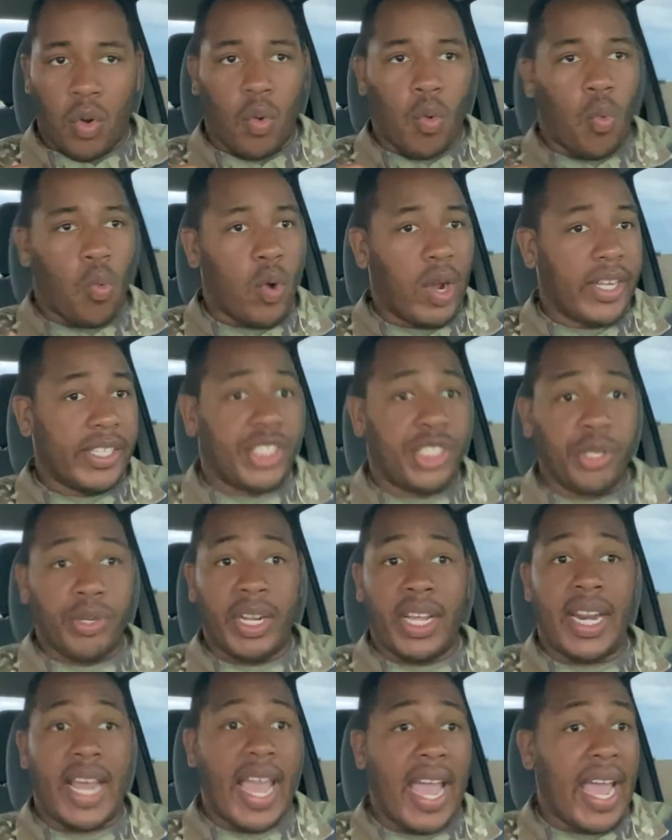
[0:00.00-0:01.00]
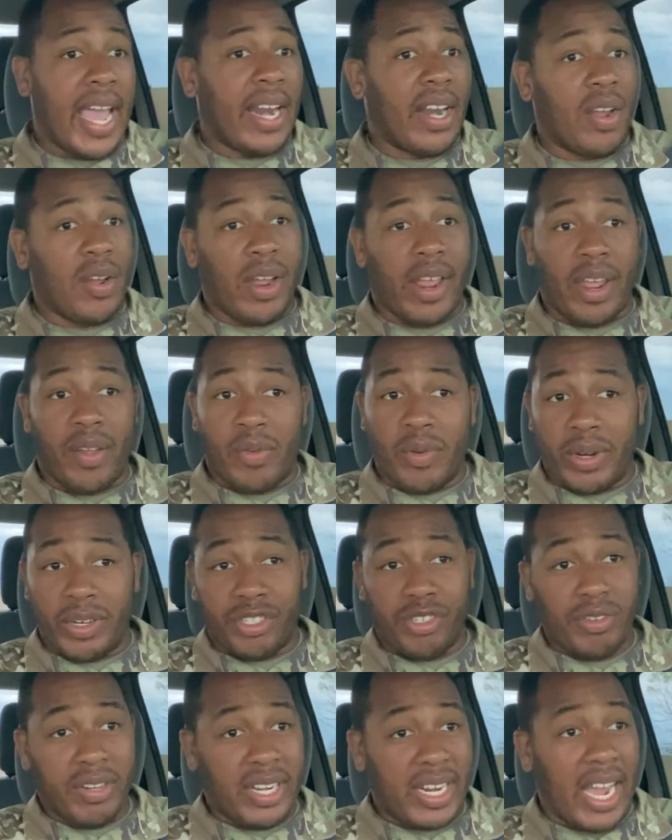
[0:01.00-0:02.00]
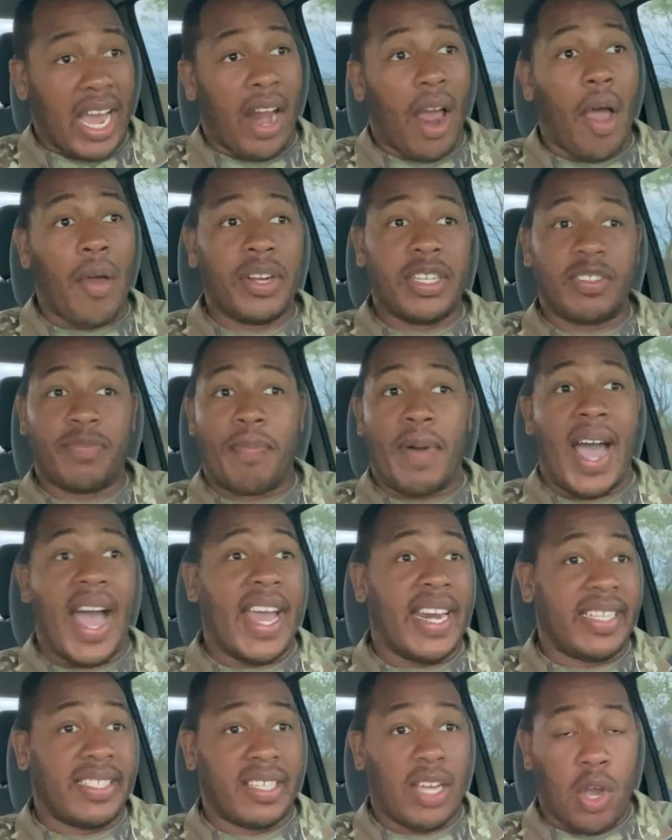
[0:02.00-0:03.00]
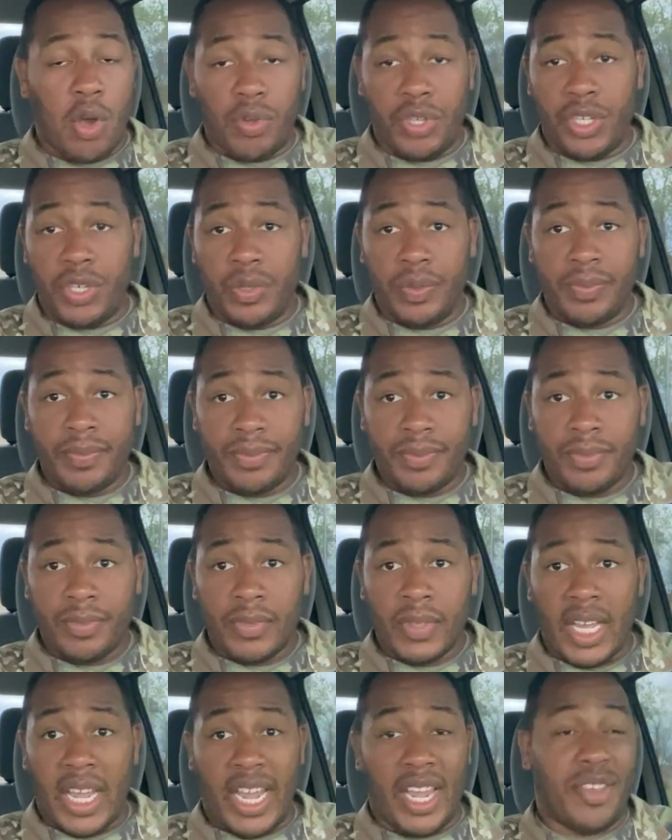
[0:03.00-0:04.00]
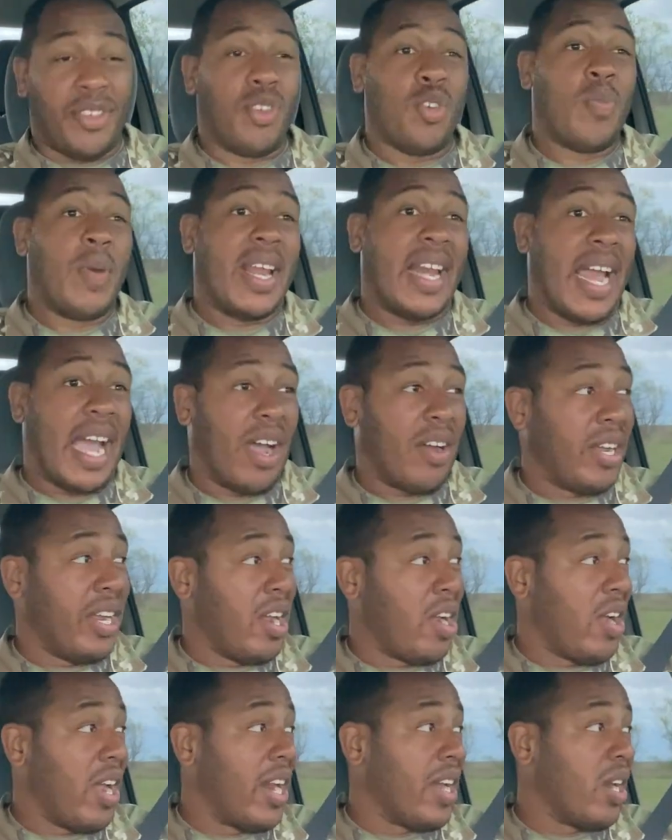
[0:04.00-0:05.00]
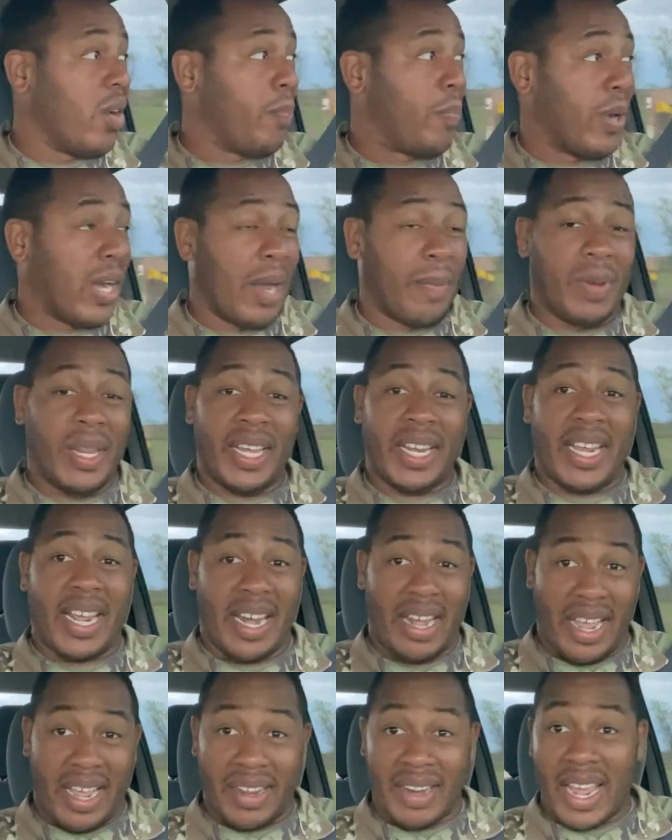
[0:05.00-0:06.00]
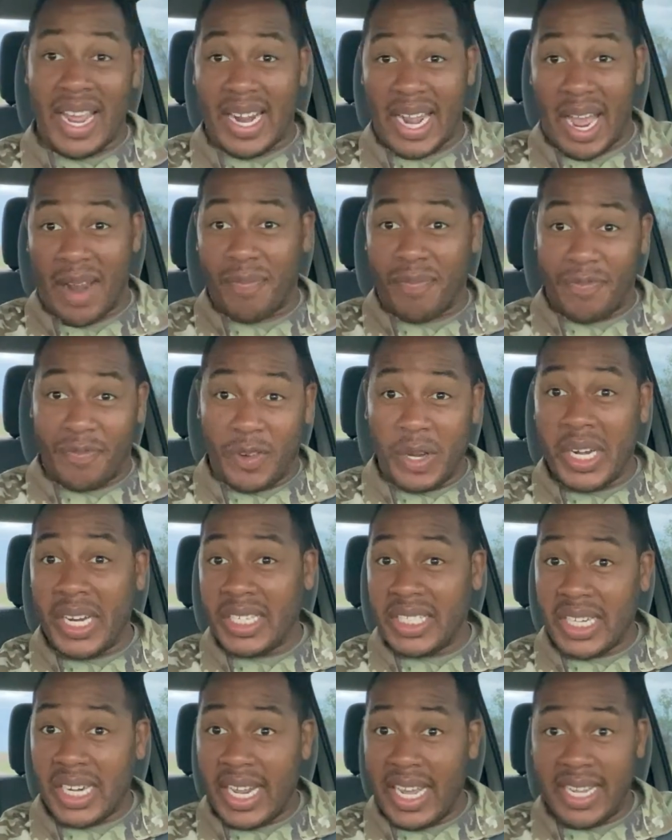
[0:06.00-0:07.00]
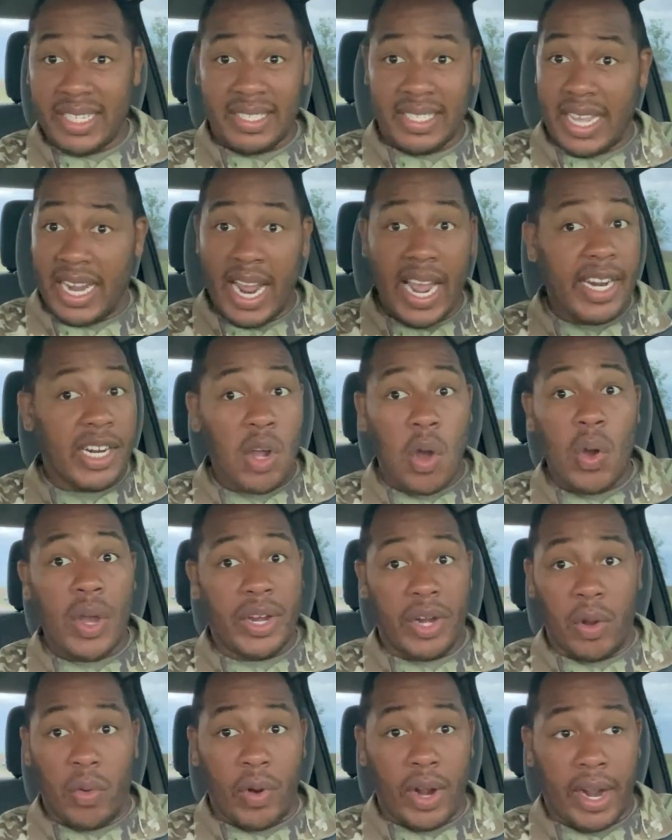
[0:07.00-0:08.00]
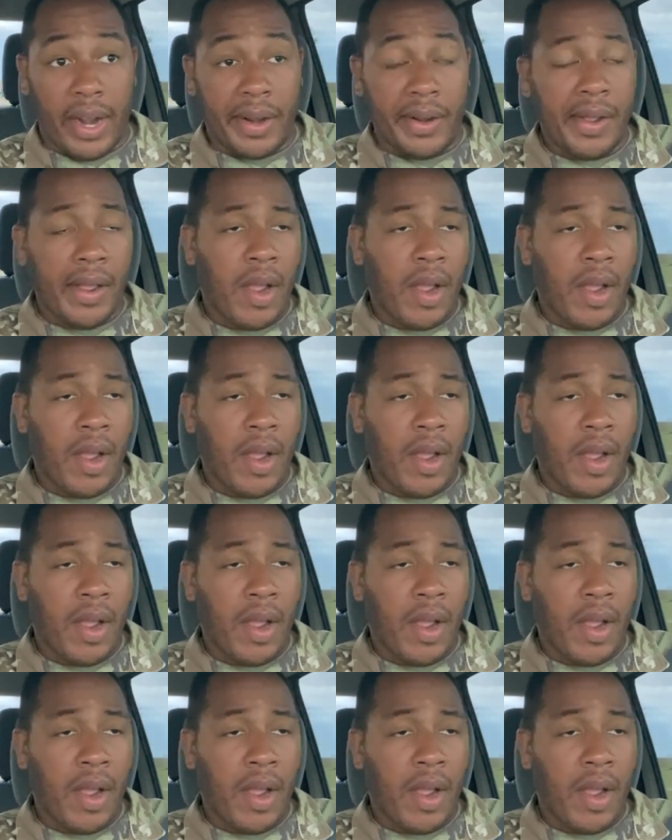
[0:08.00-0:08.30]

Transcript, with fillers: once you didn't had once you didn't got all these bodies on you and you been out here in the public and they, they got footage of this, it ain't going nowhere.